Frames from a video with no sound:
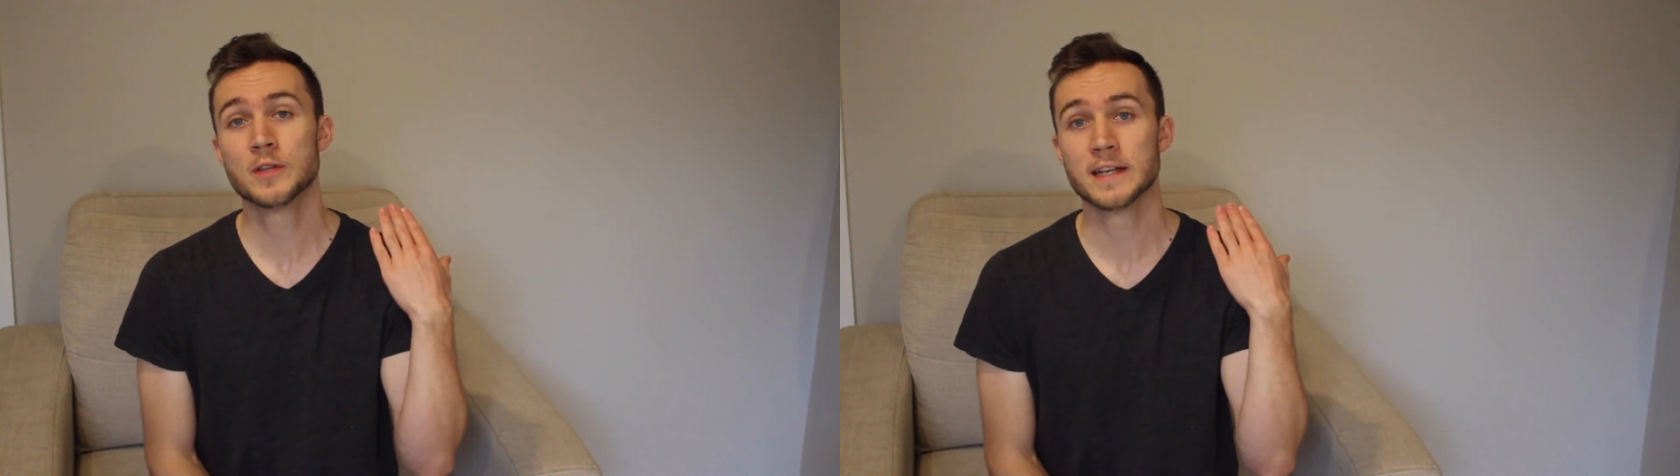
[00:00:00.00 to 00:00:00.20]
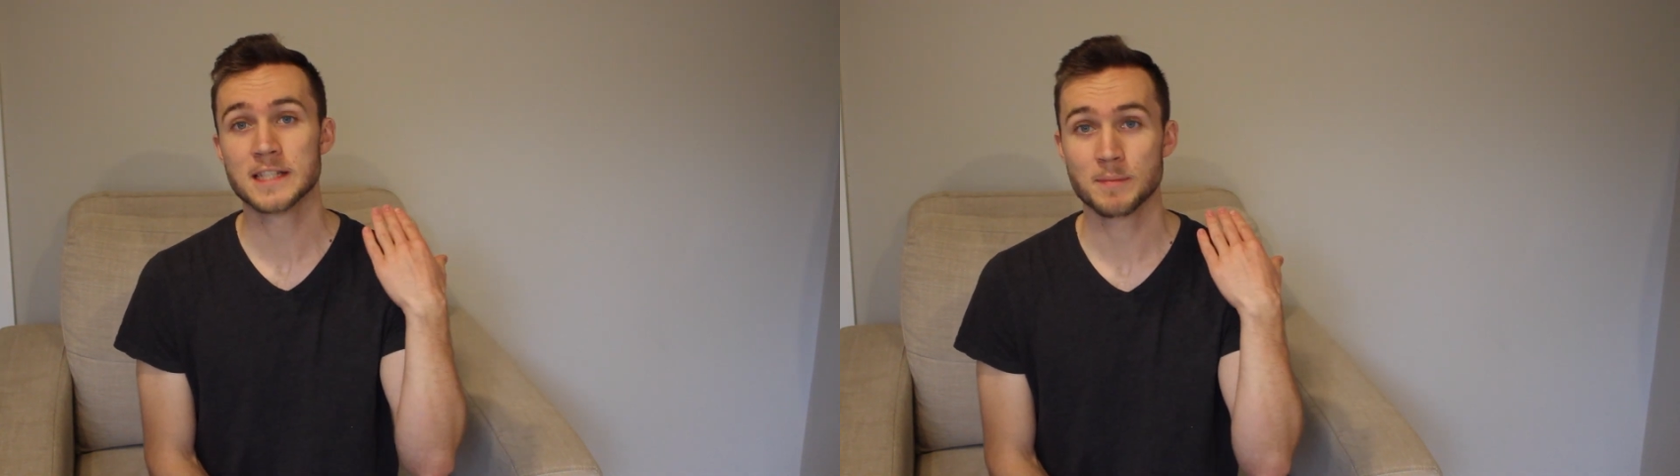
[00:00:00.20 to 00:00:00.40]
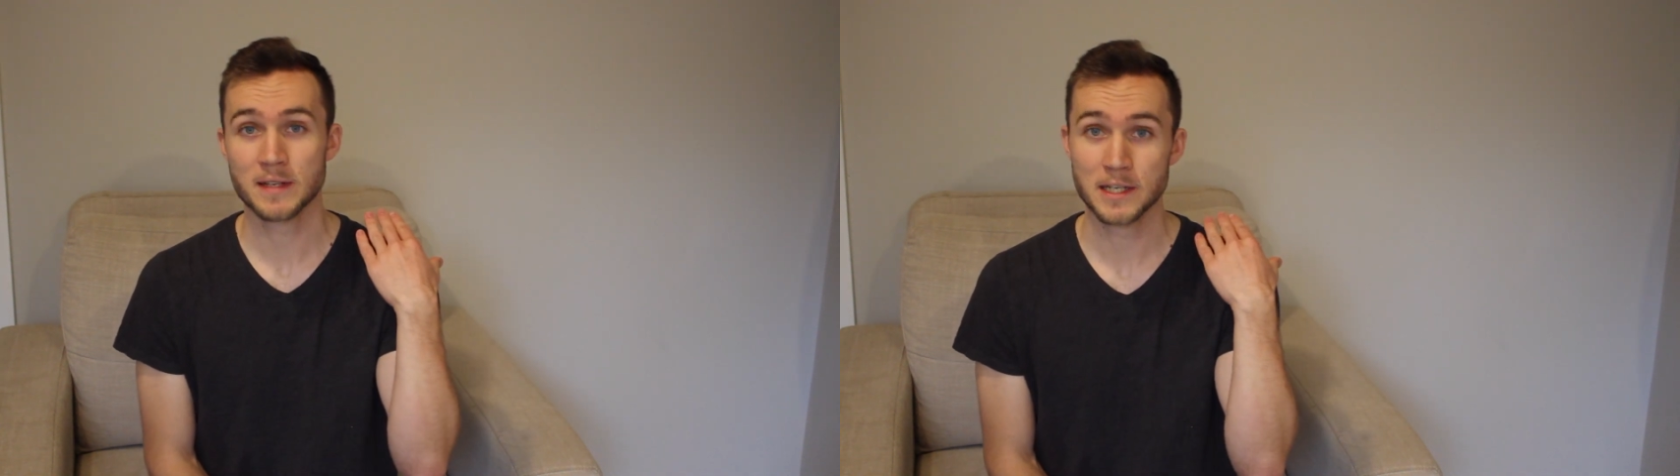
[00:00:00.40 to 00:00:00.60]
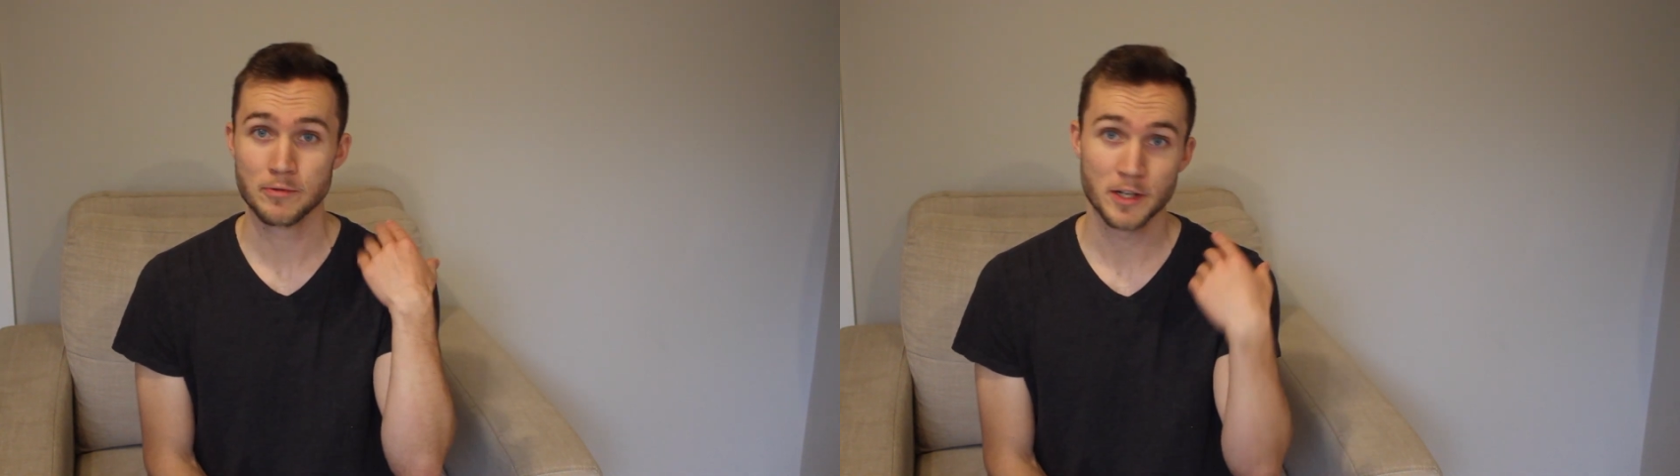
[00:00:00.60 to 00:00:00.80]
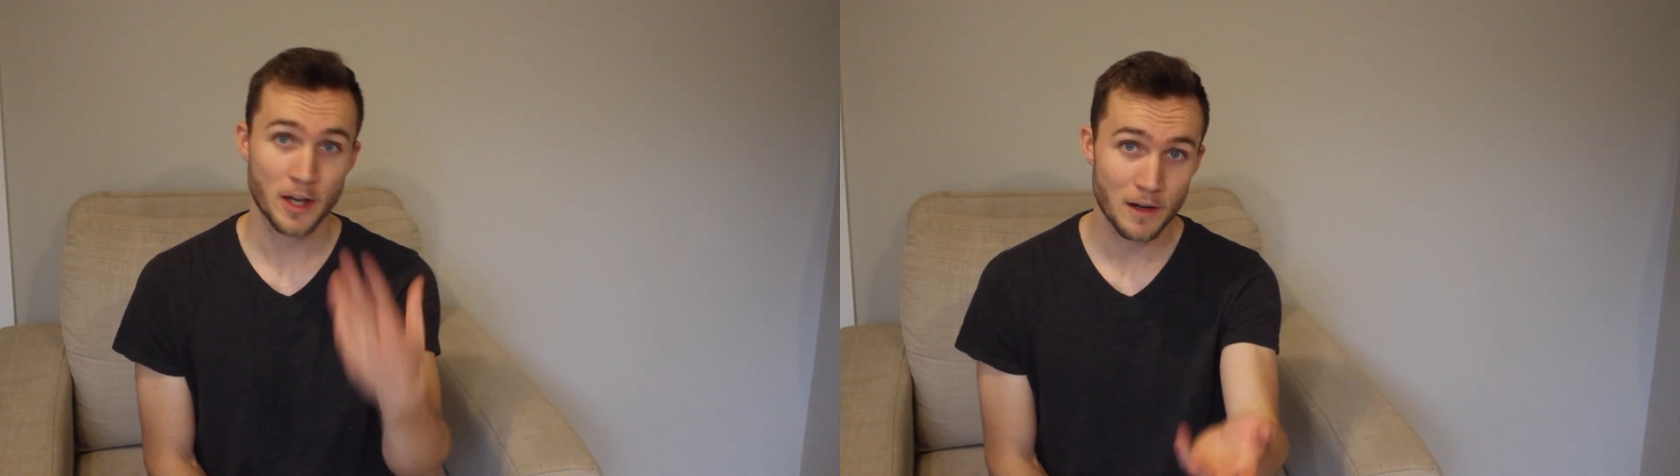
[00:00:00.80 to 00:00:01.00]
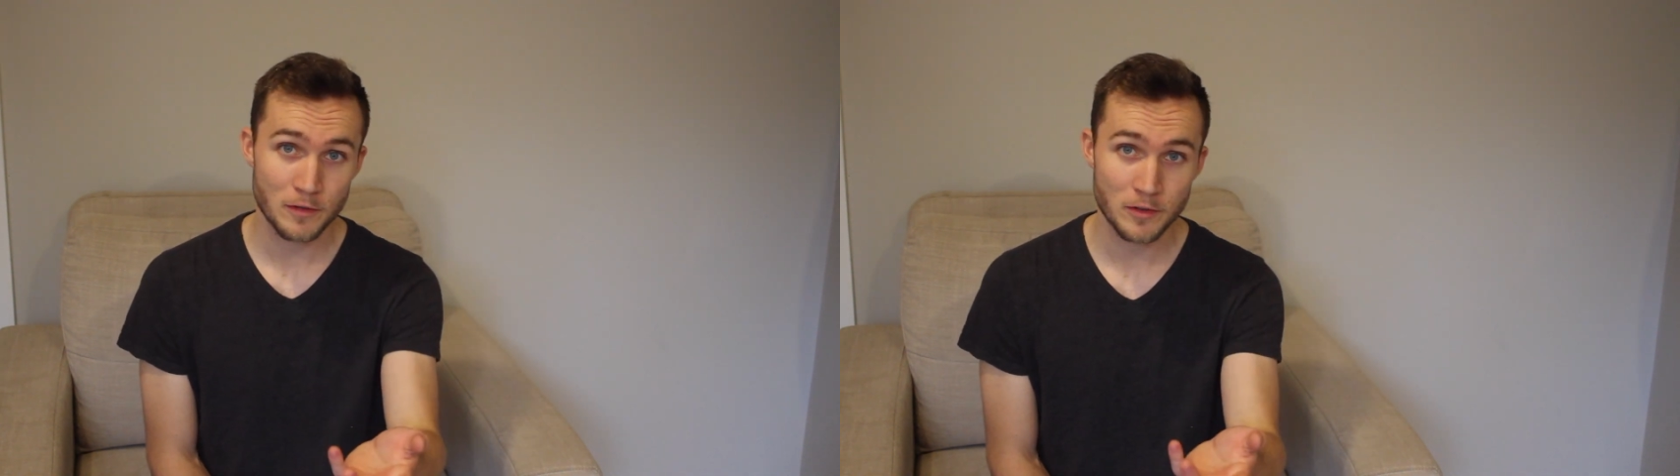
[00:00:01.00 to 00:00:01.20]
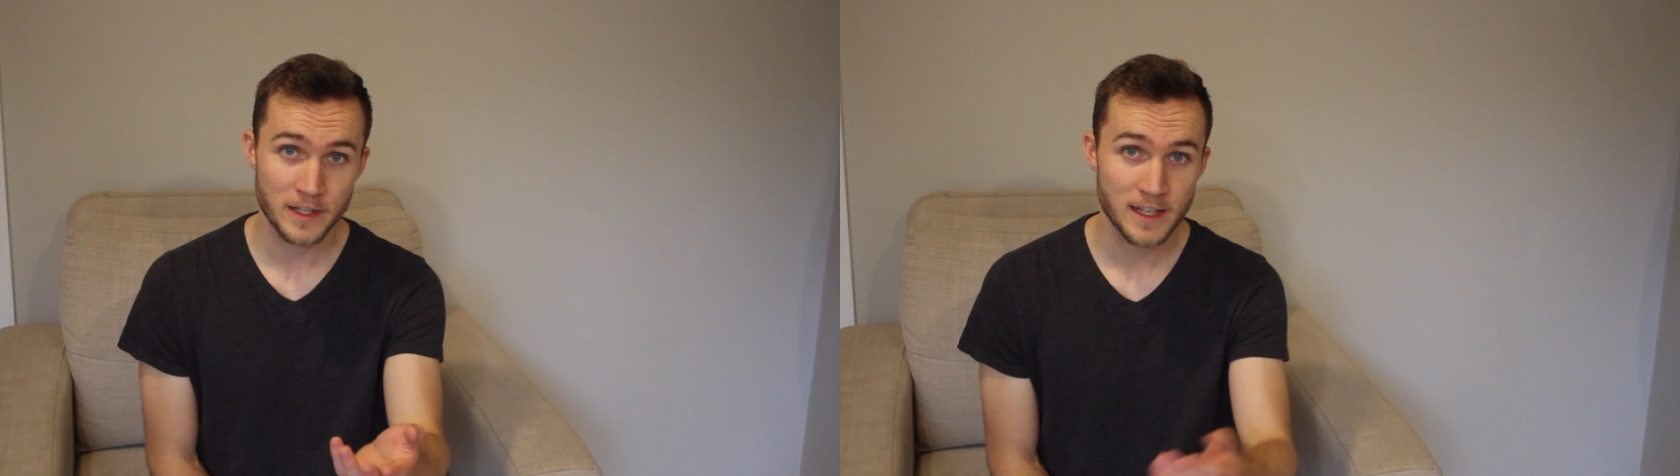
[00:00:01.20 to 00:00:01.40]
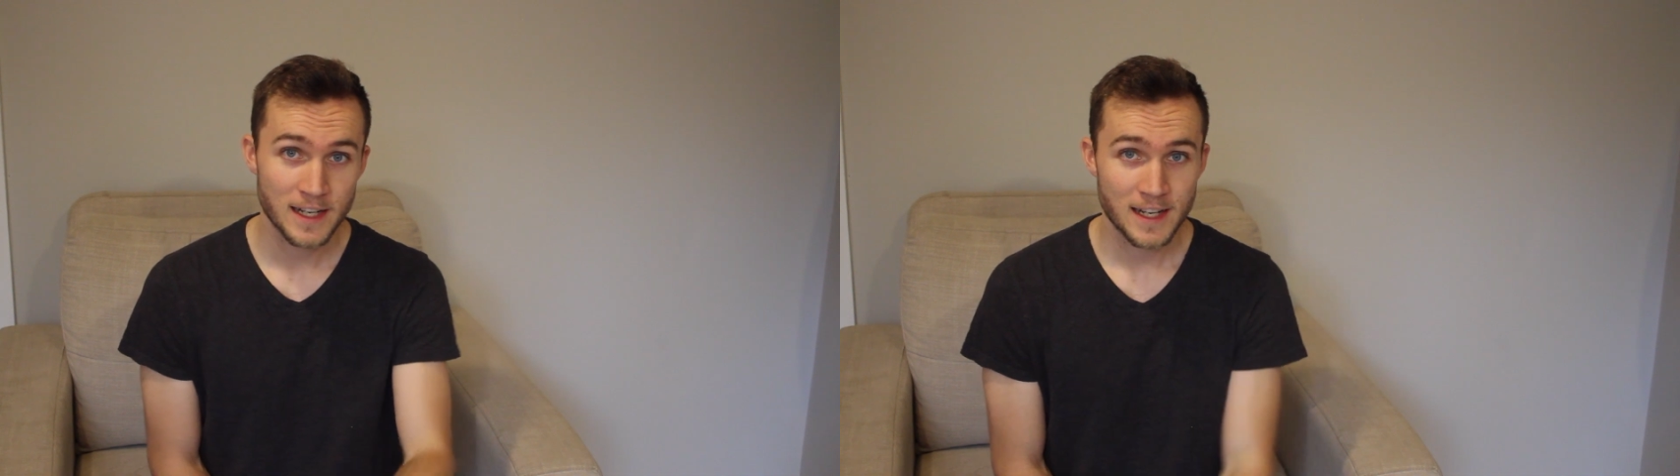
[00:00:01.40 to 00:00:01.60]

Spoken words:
and speedy recovery.